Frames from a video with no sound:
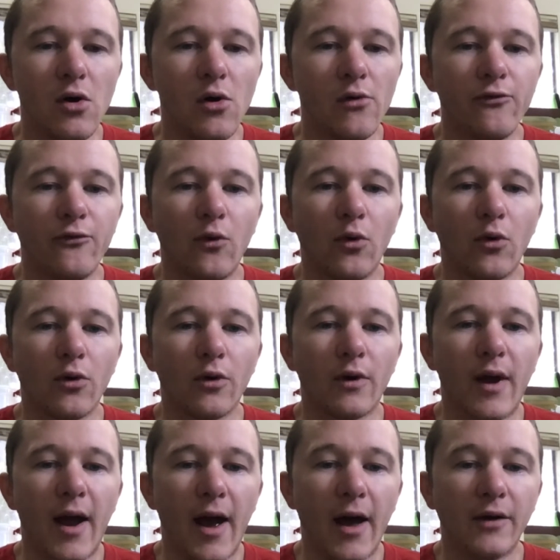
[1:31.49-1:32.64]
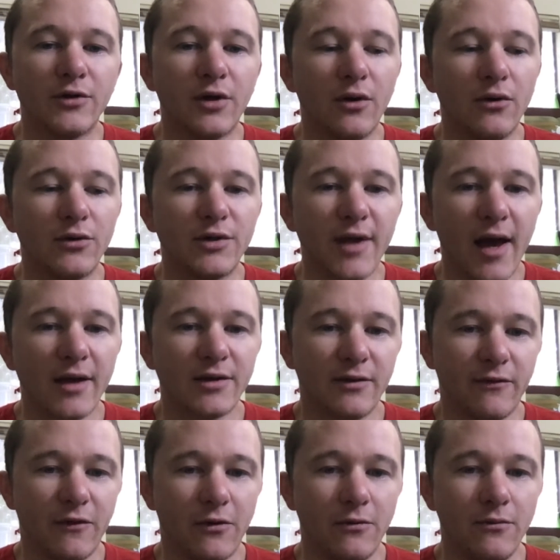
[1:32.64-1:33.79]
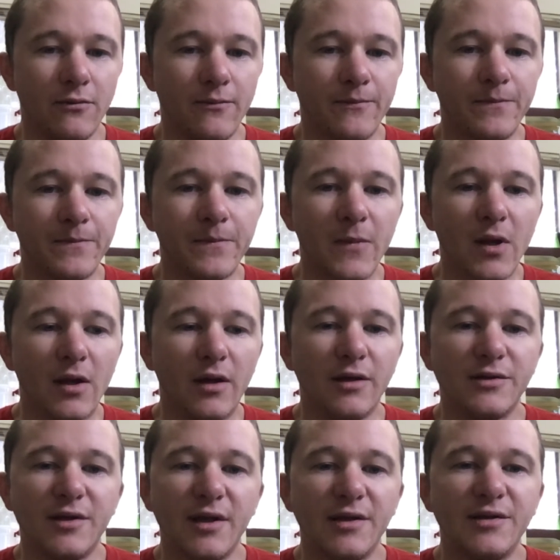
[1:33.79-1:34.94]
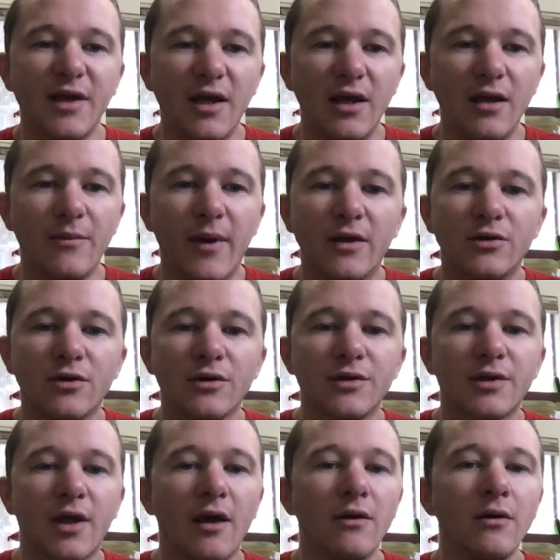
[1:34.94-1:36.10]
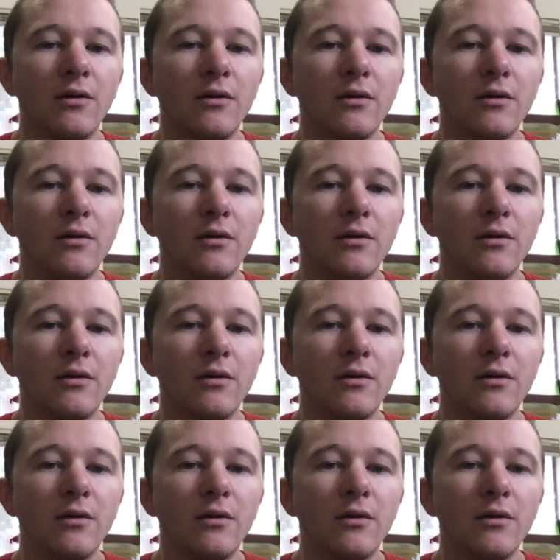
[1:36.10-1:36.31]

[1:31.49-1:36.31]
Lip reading: For alto saxophone is the D major scale.